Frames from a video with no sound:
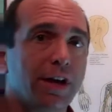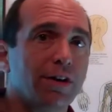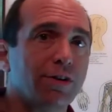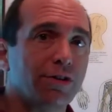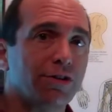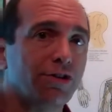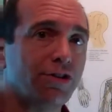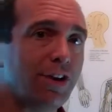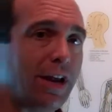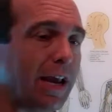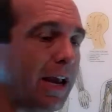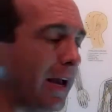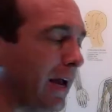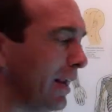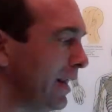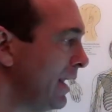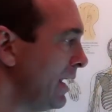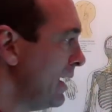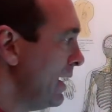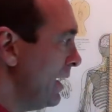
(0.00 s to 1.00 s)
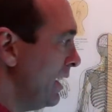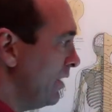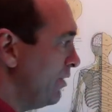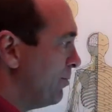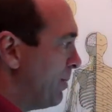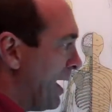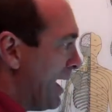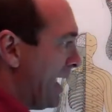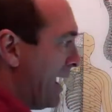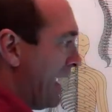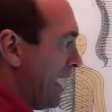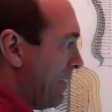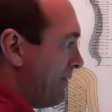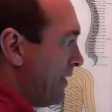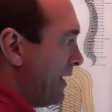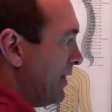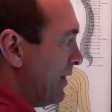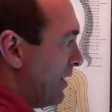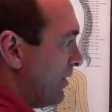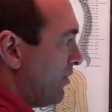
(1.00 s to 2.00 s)
to understand is by
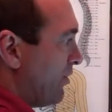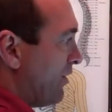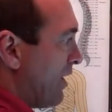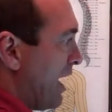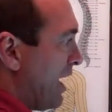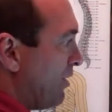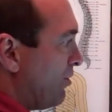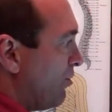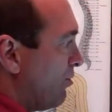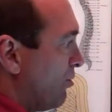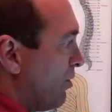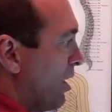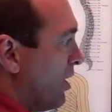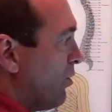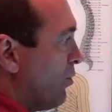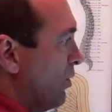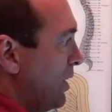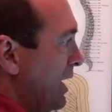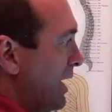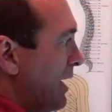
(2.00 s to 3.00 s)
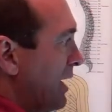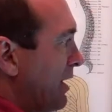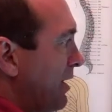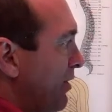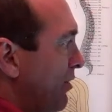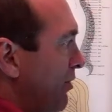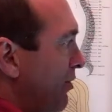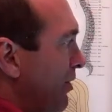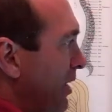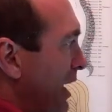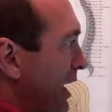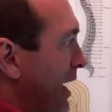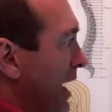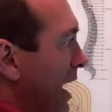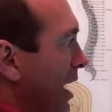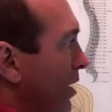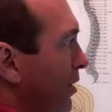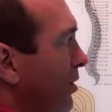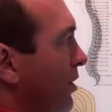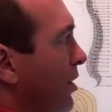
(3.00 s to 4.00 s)
having this test run, we can see
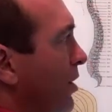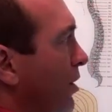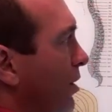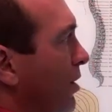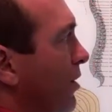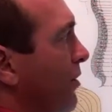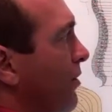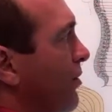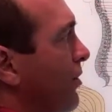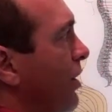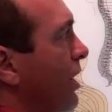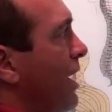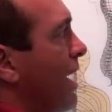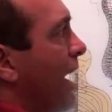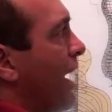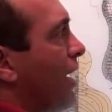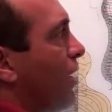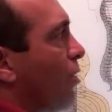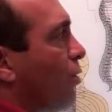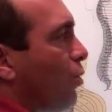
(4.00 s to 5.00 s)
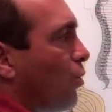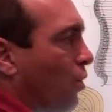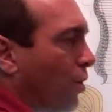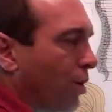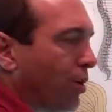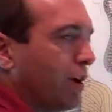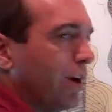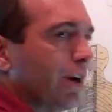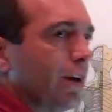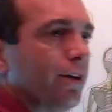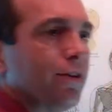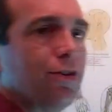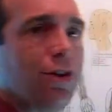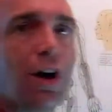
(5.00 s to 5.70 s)
how the nerves are working